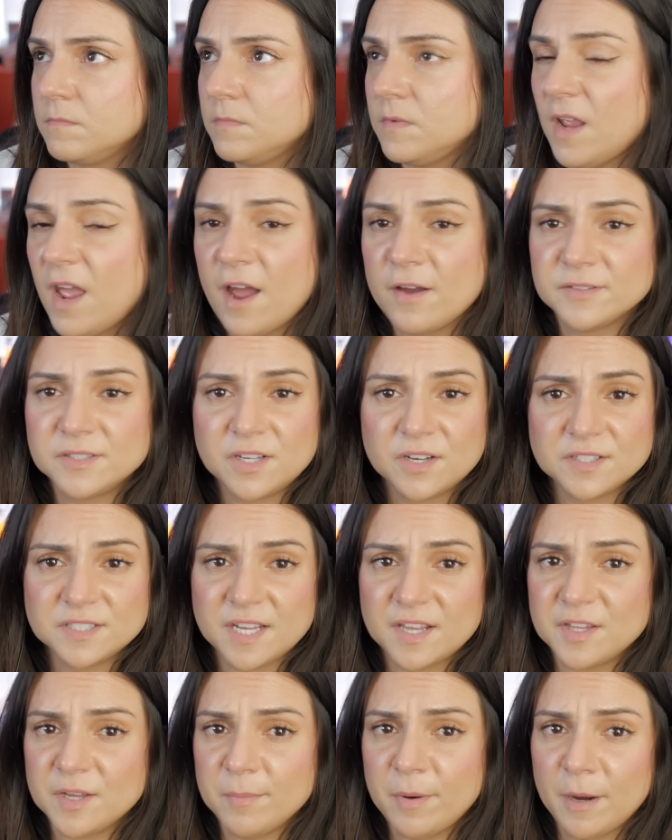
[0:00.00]
Yeah, I was gonna
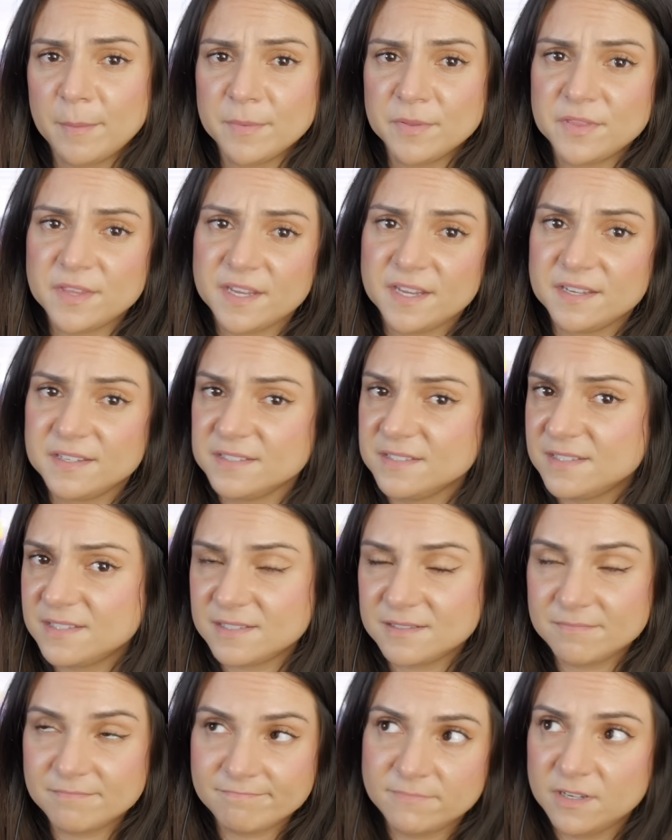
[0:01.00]
say the apartment thing
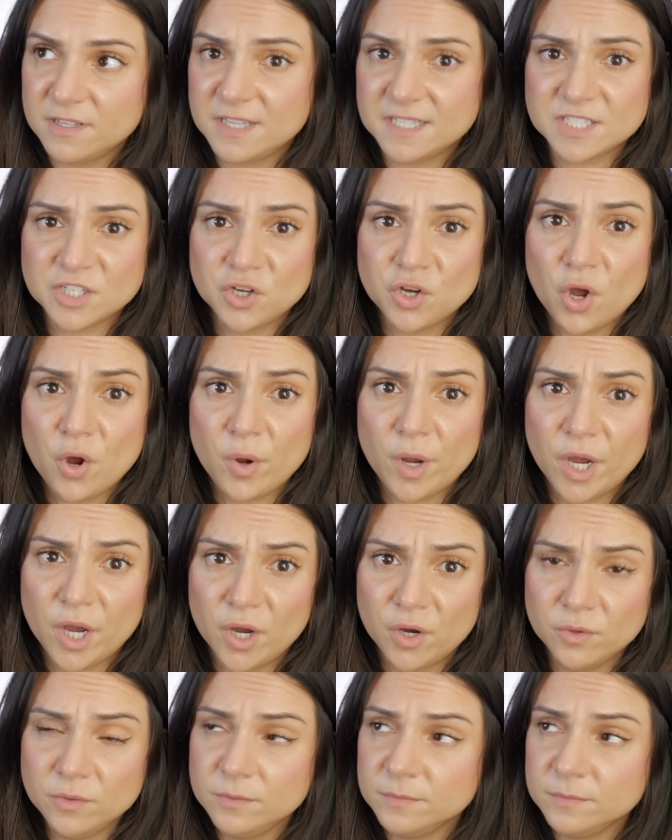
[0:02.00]
is it's a no go.